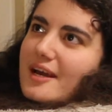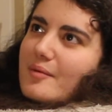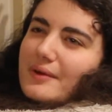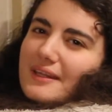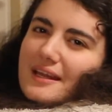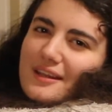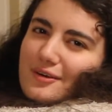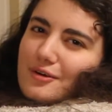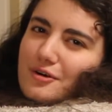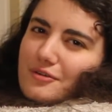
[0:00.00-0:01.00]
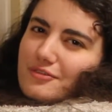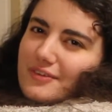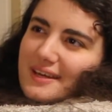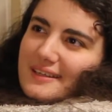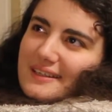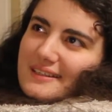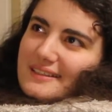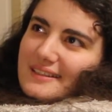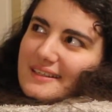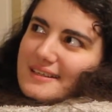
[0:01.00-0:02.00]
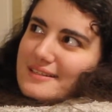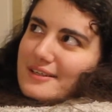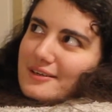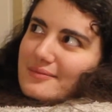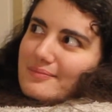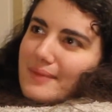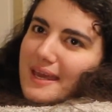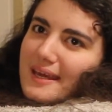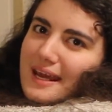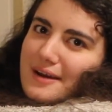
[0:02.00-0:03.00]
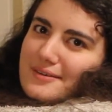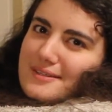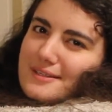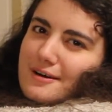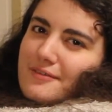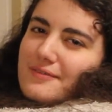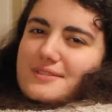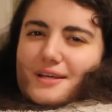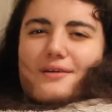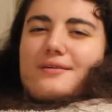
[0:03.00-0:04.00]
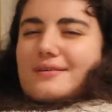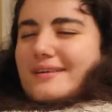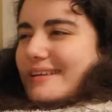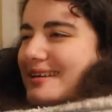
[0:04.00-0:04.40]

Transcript: but then they're not fake dating because they're making out and stuff. So